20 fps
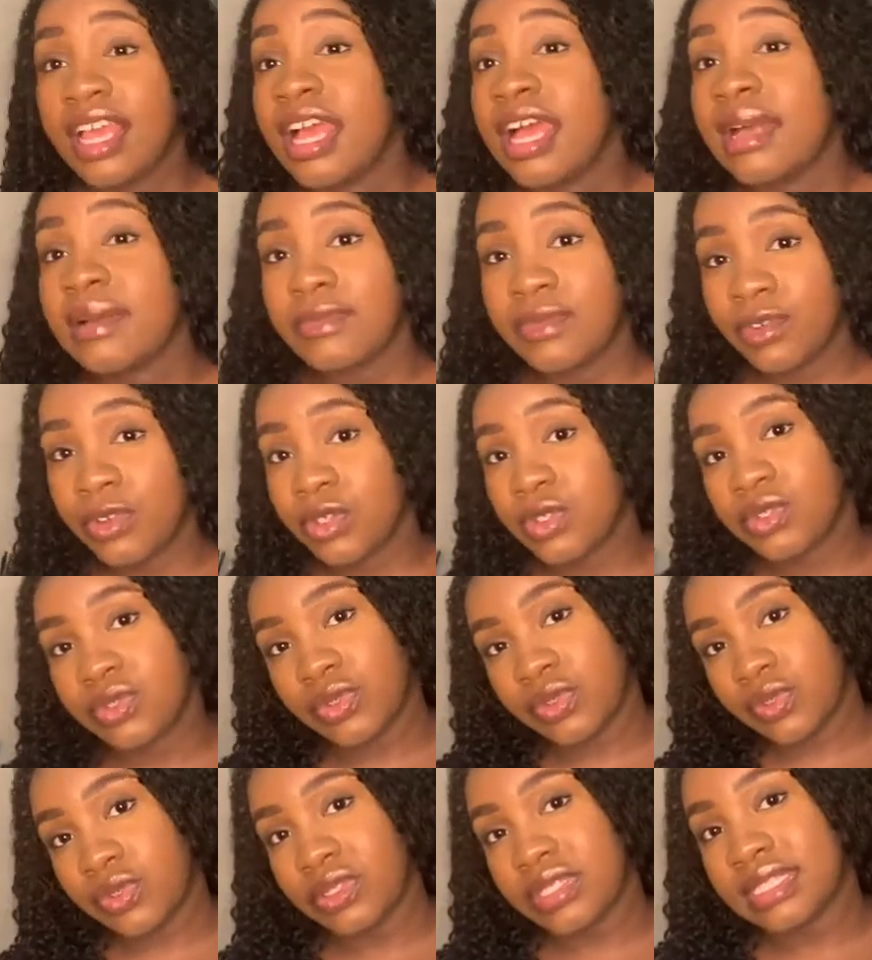I'm going to
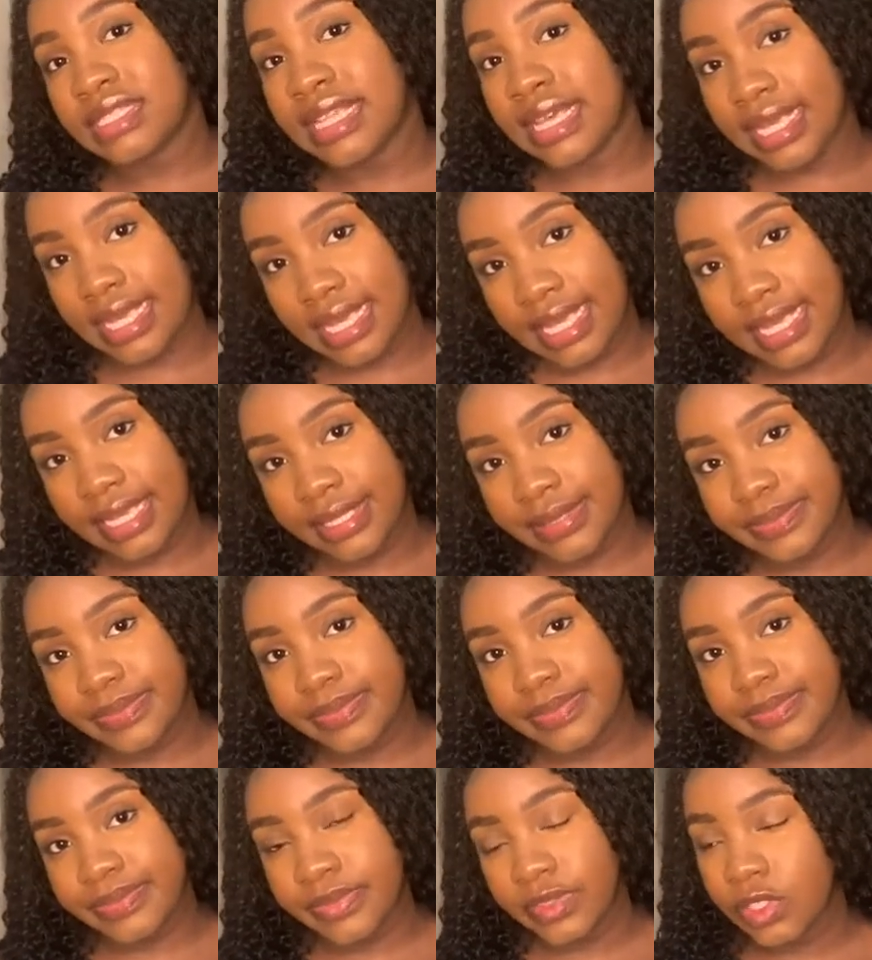ghost that guy.
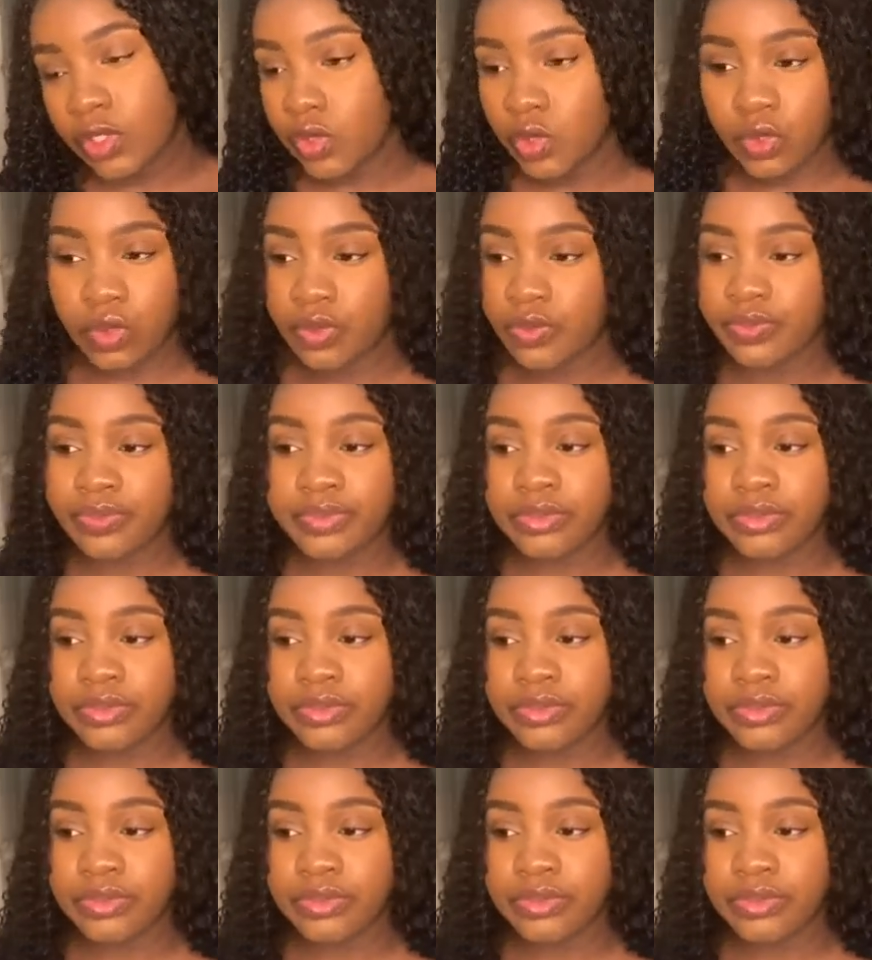So